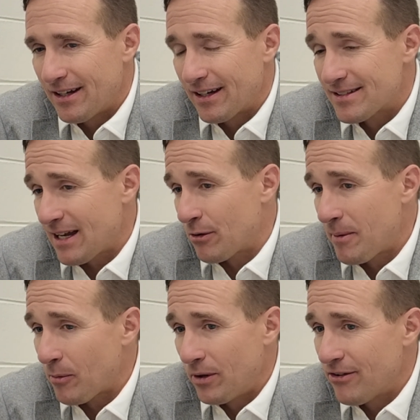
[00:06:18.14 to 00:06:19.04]
Because I
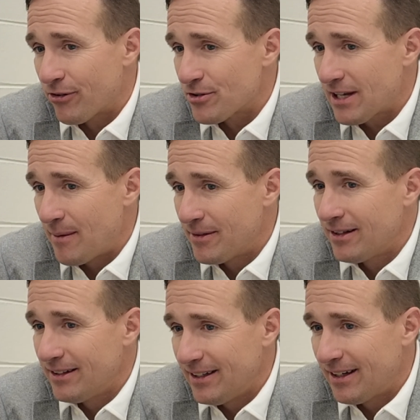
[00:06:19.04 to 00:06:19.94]
remember when he first came in the
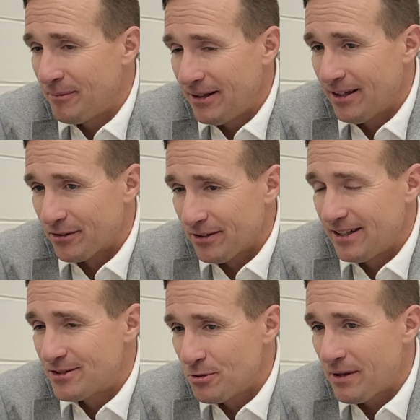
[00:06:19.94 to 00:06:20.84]
league. I mean, literally
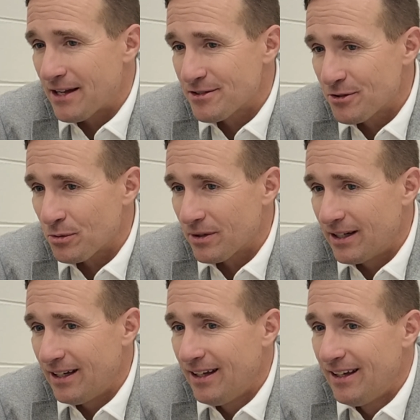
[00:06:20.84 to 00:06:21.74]

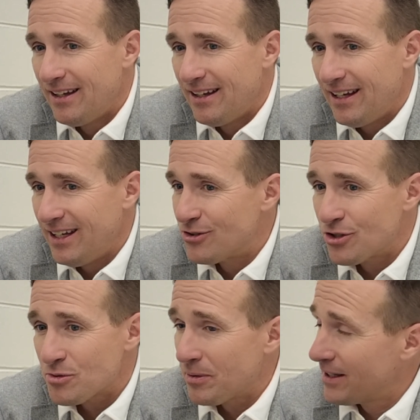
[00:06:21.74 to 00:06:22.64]
2003, he had
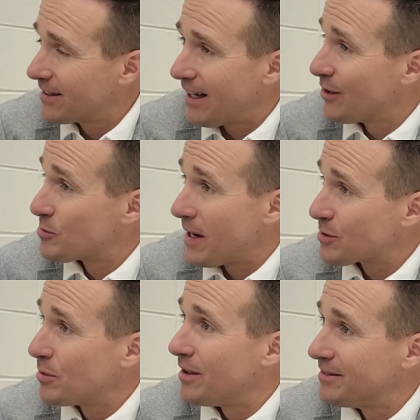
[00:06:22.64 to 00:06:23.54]
just played college
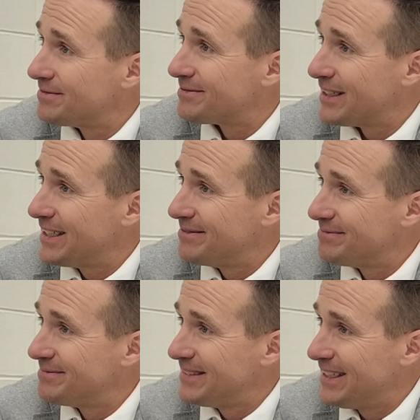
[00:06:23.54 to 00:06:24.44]
basketball, right?
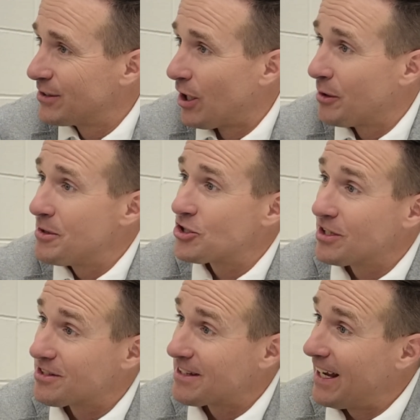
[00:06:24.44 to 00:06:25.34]
He had gone to
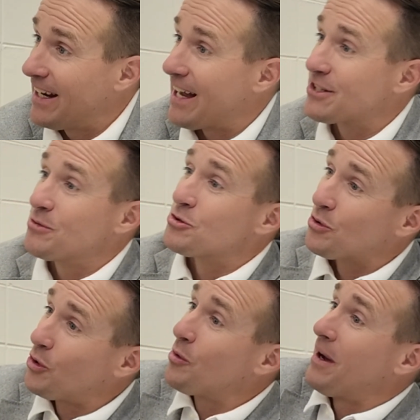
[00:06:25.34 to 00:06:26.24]
Michigan State. Actually, was
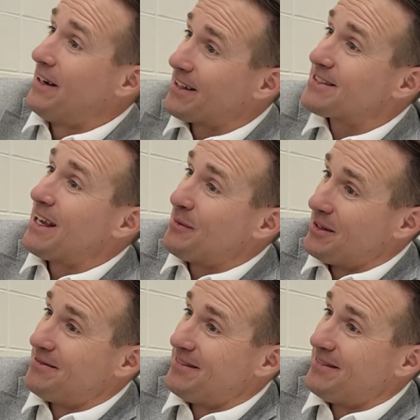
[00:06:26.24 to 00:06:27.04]
recruited by Nick Saban.